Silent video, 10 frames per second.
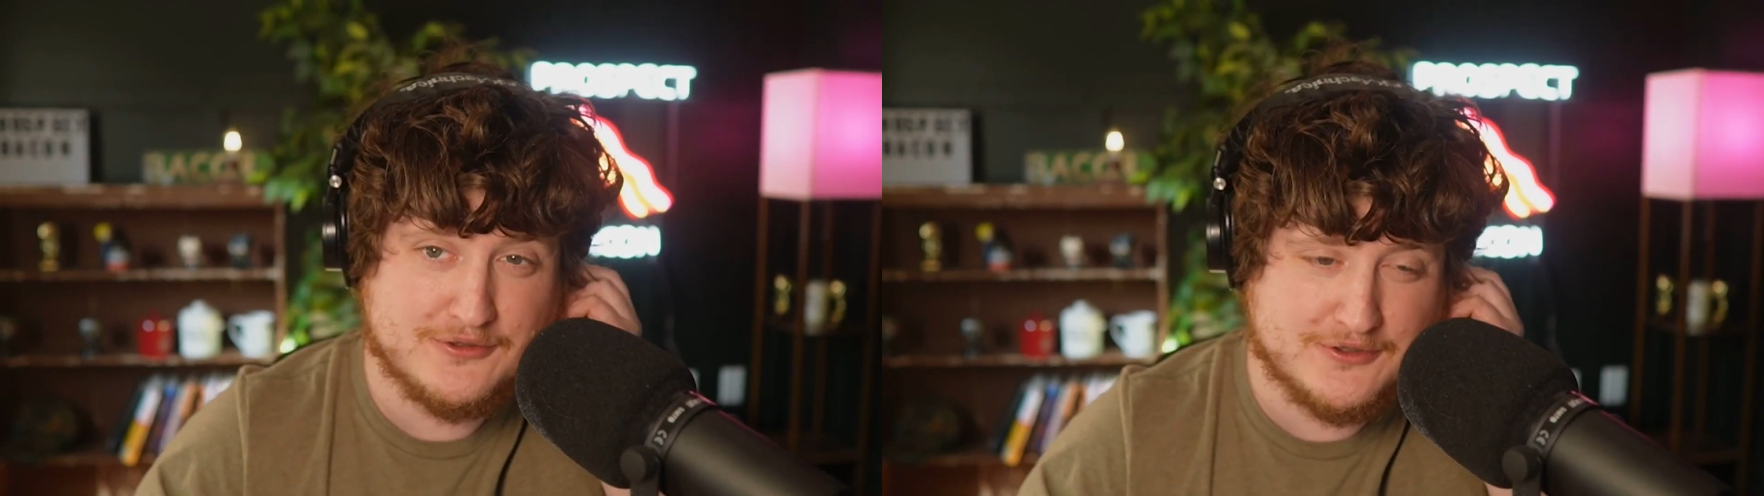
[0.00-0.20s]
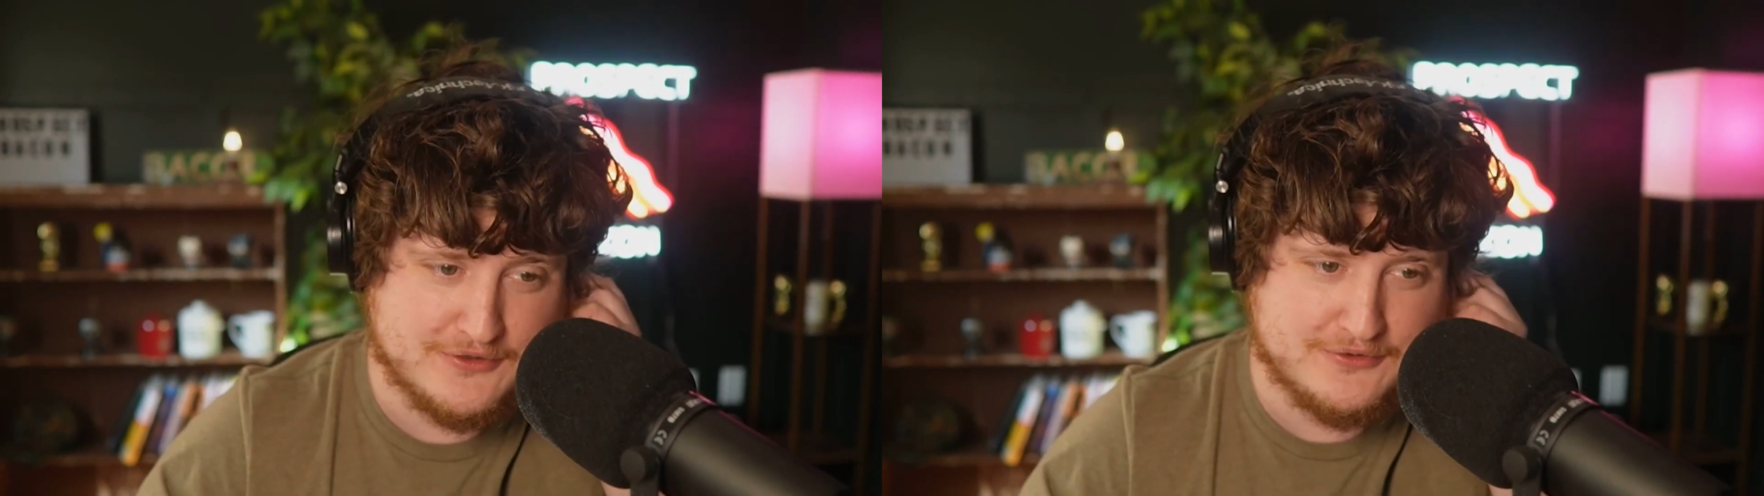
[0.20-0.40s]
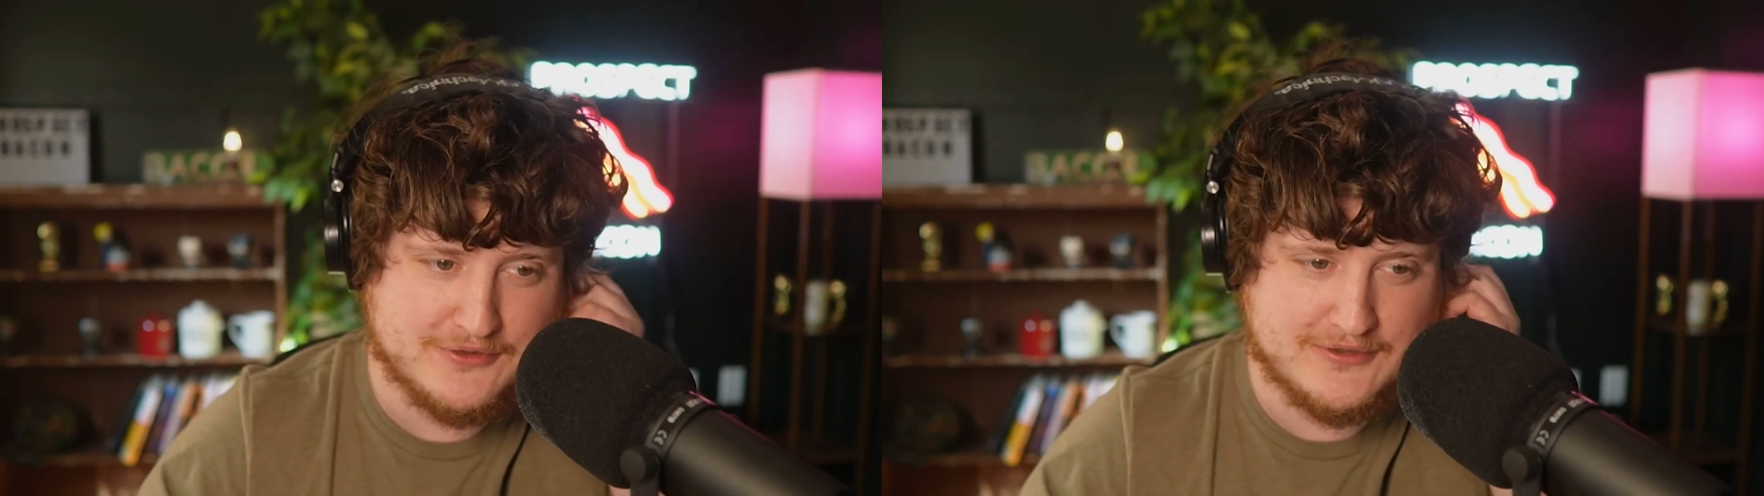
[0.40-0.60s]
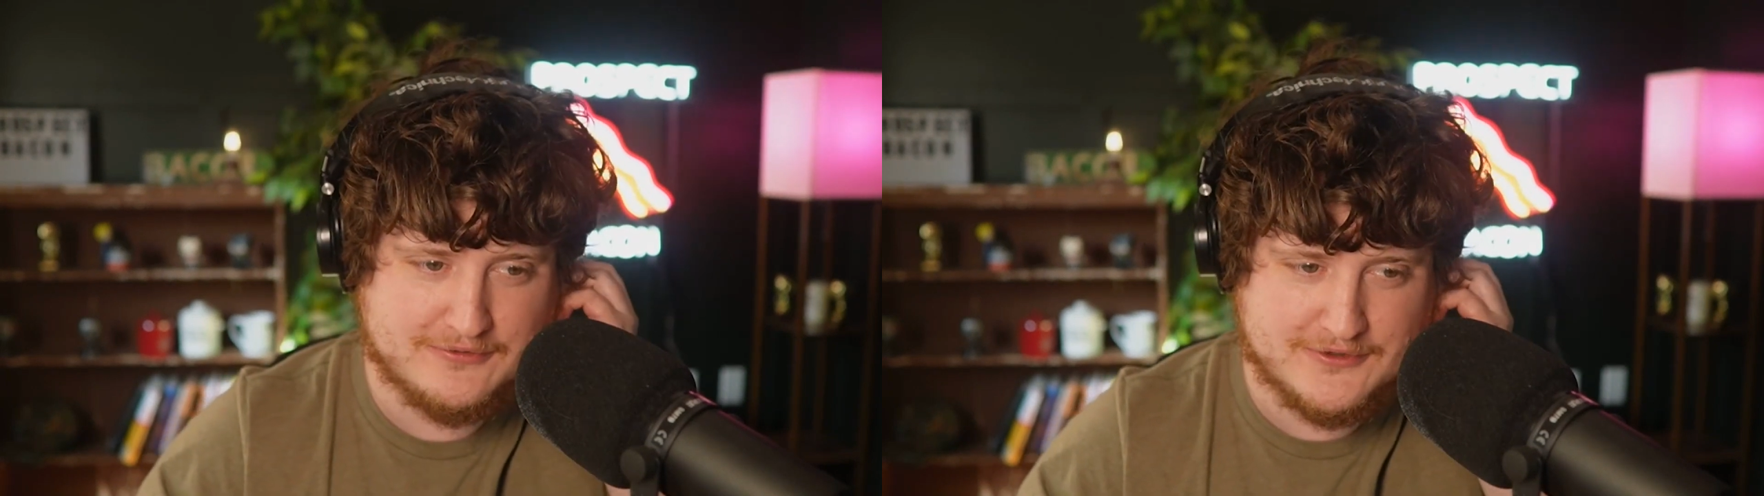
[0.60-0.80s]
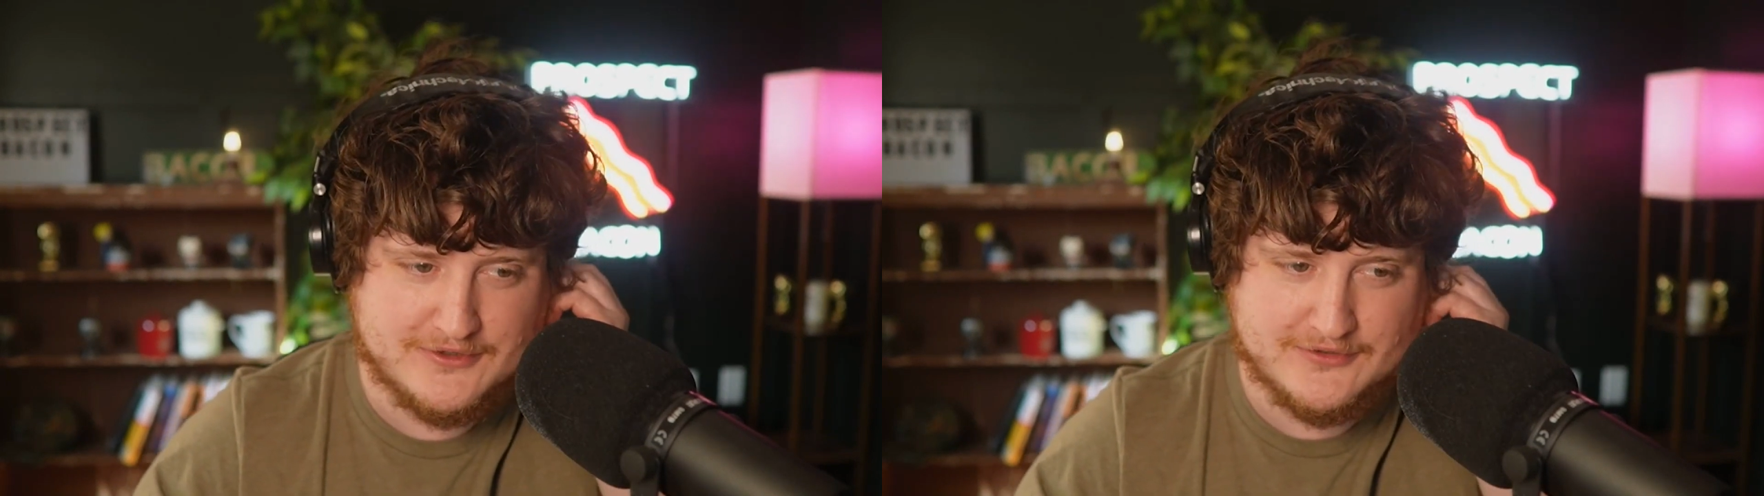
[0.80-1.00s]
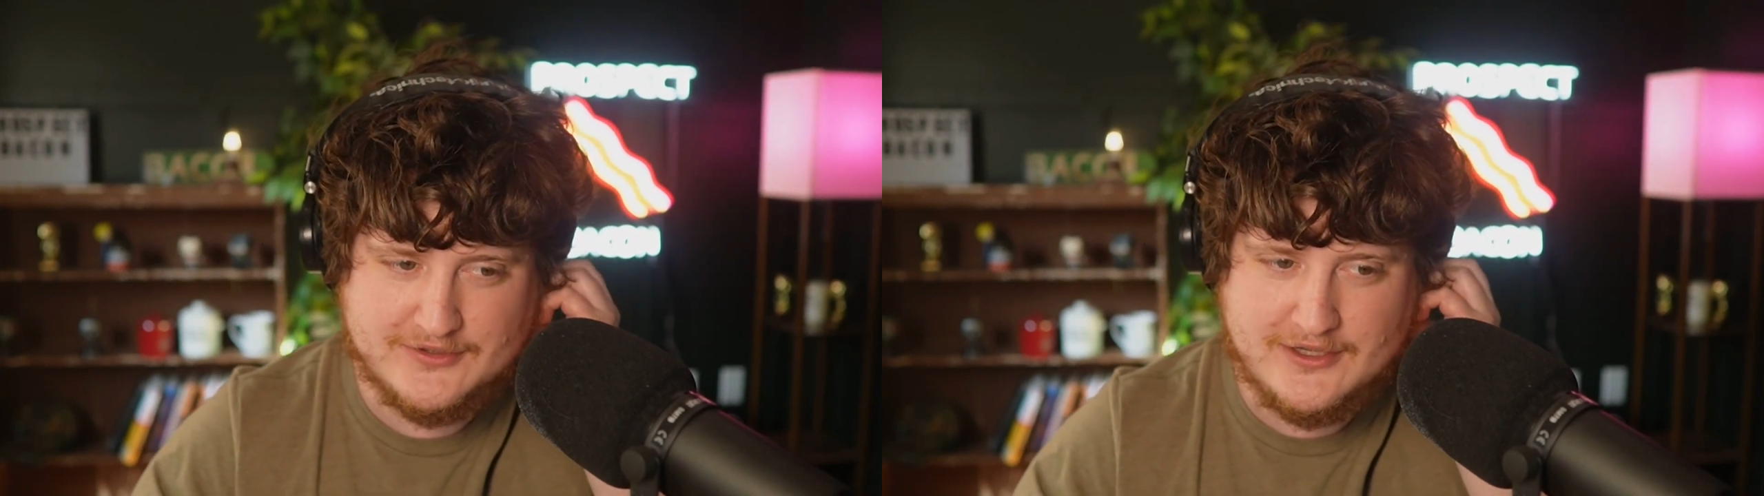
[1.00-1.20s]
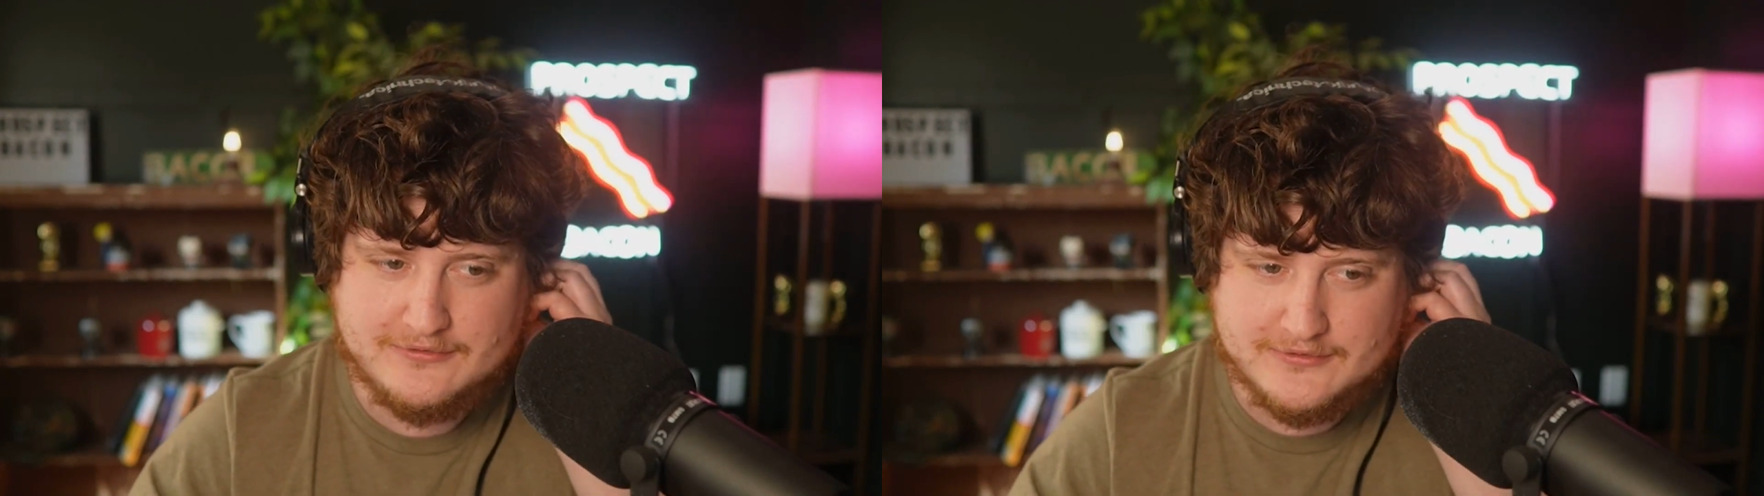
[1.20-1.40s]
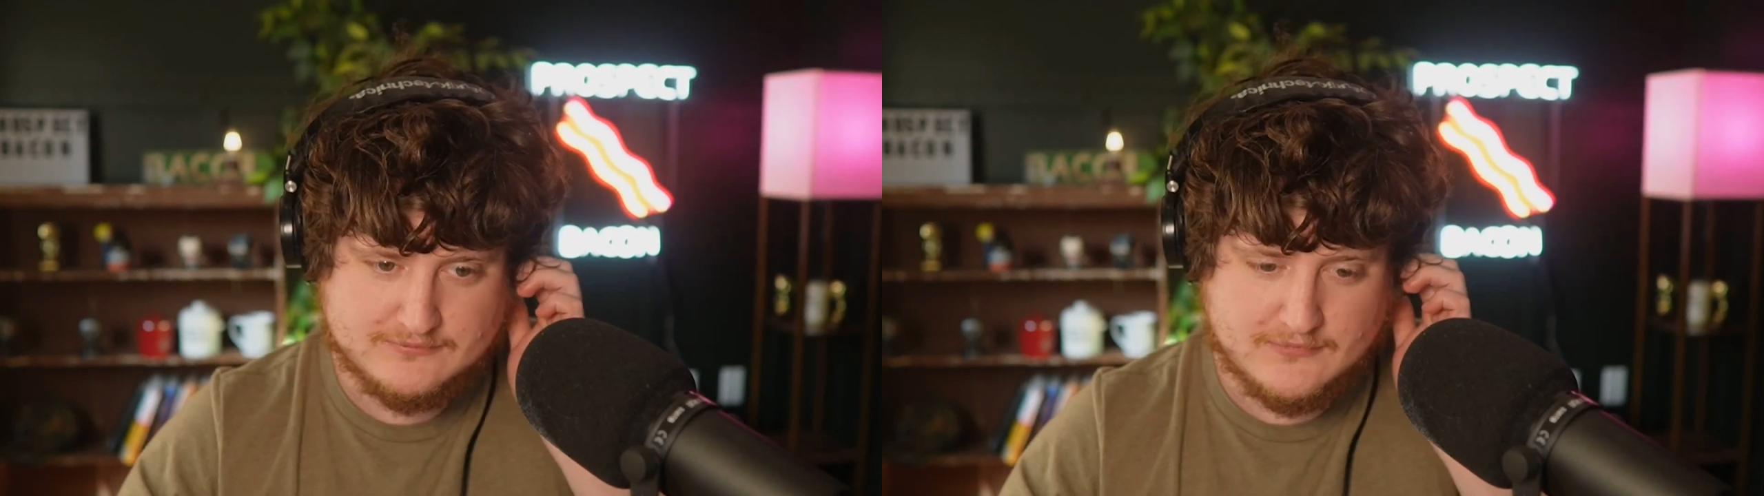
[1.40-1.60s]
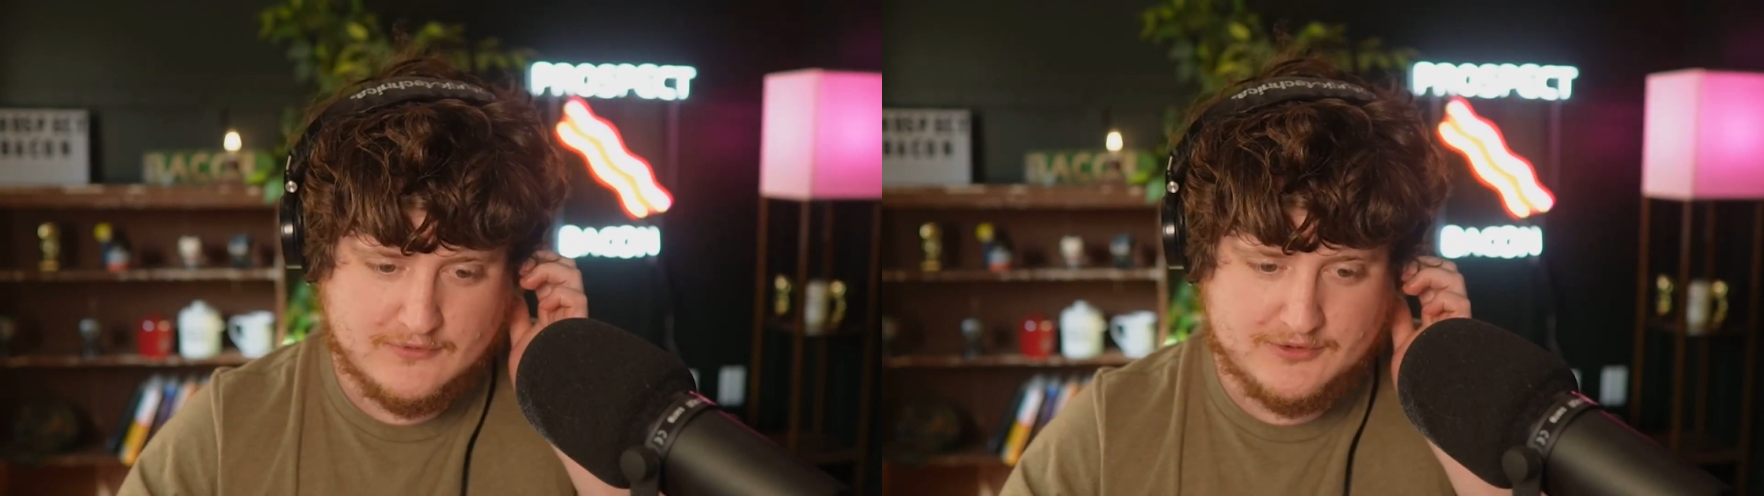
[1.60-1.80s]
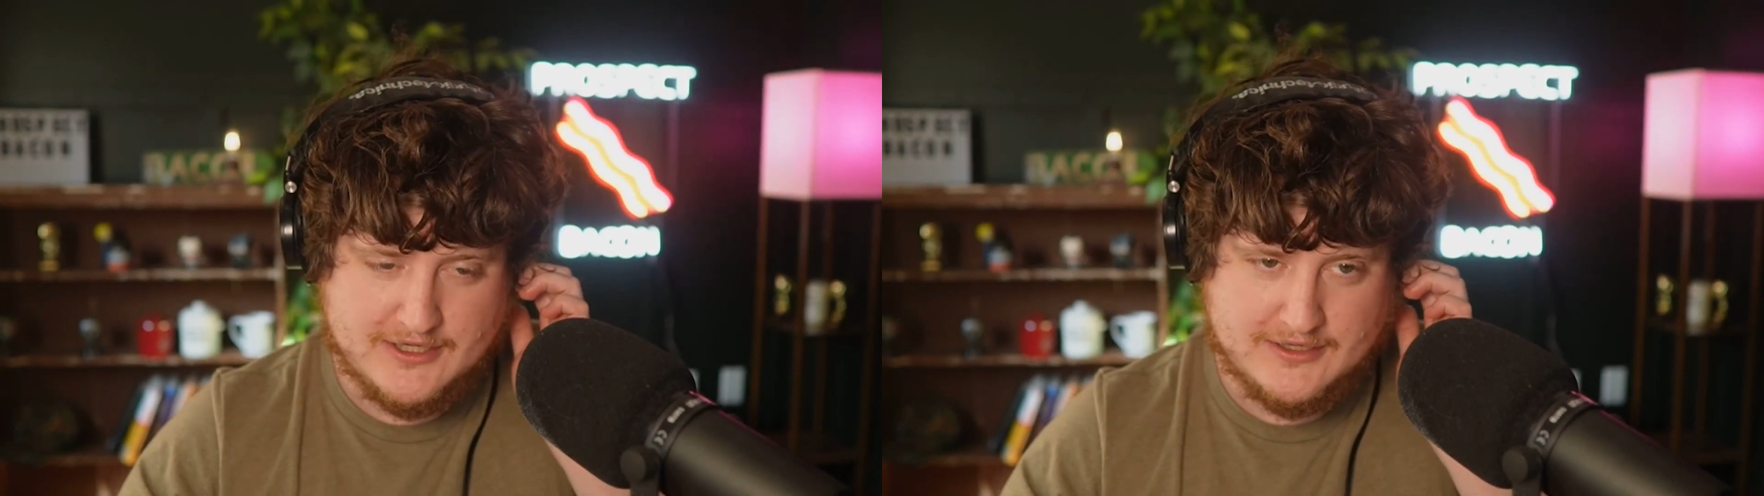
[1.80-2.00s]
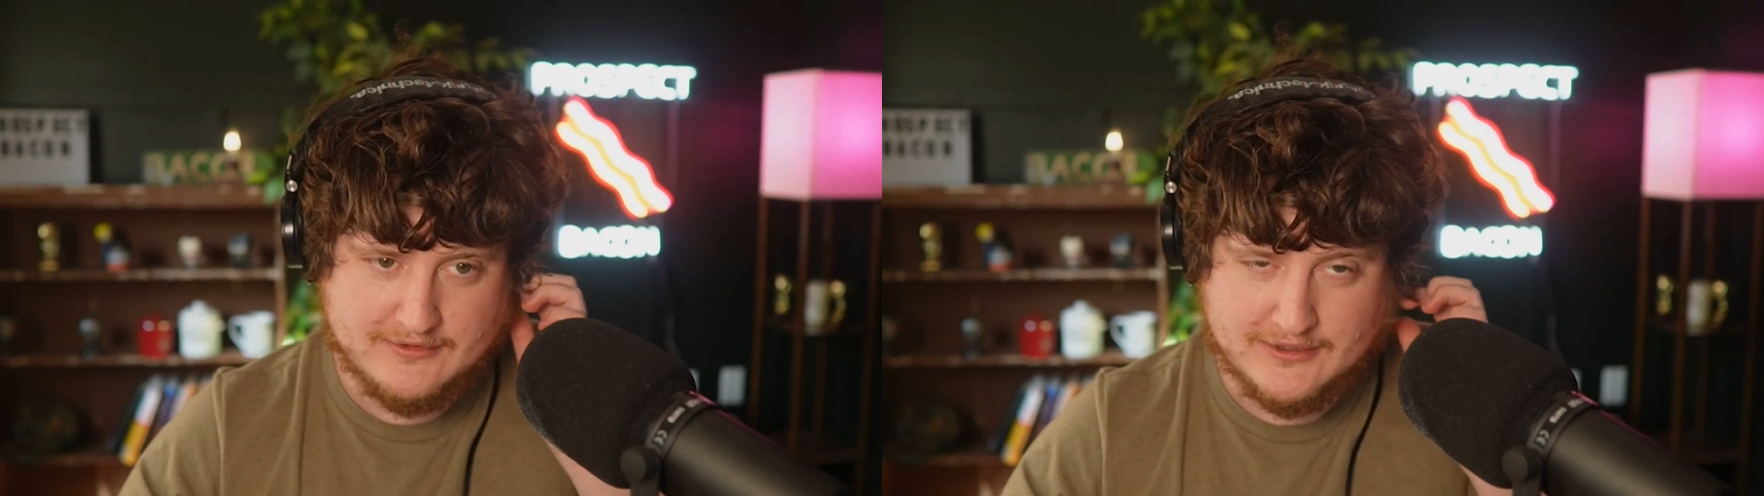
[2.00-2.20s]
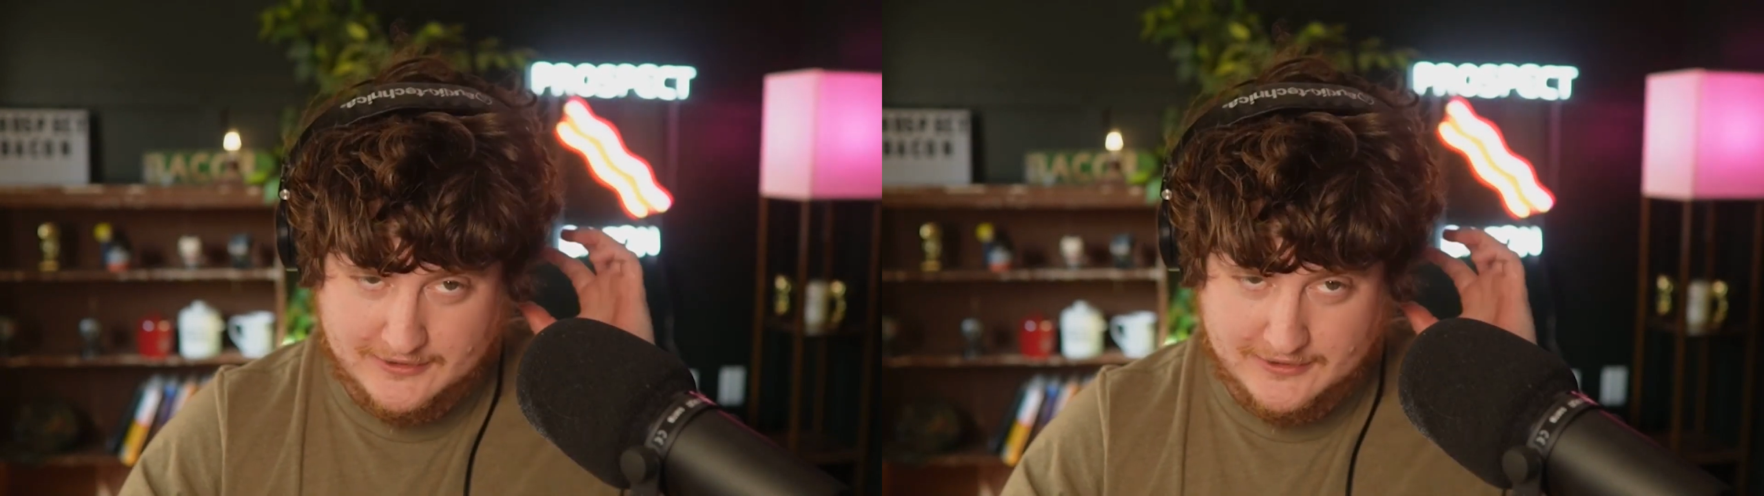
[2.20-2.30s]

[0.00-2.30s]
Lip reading: or you're doing it for yourself, right? Like